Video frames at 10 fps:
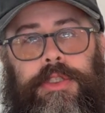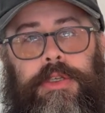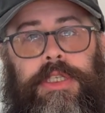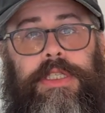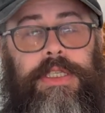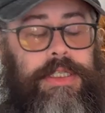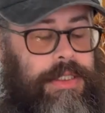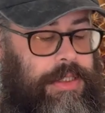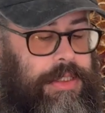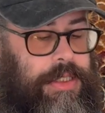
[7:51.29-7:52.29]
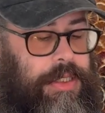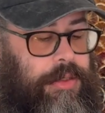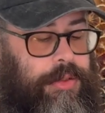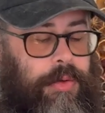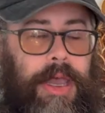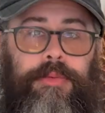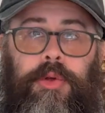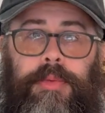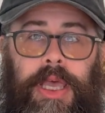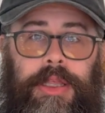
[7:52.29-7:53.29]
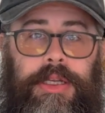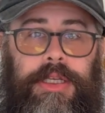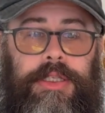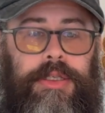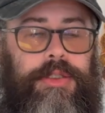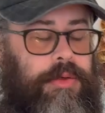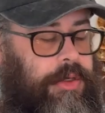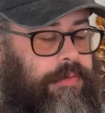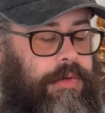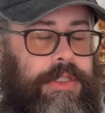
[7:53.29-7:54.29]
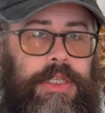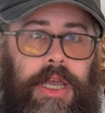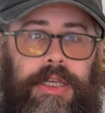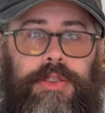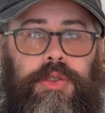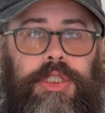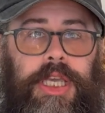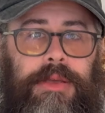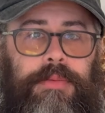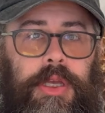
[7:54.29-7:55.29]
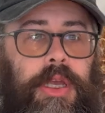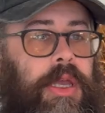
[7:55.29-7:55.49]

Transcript: There's consistency, there's no abnormalities, there's no different size or shape.